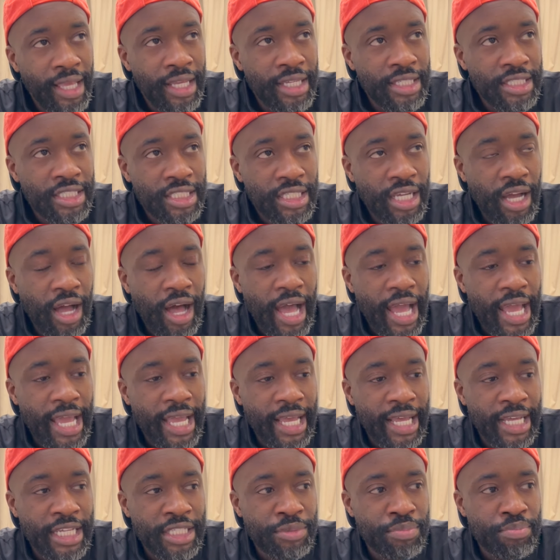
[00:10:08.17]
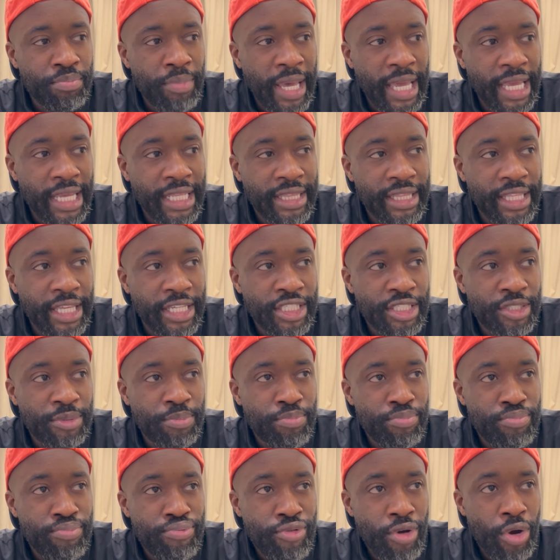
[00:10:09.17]
Sky has made this
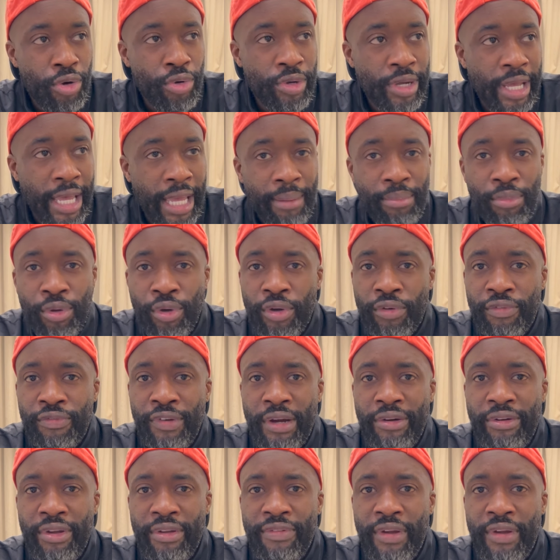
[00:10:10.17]
pro game look very,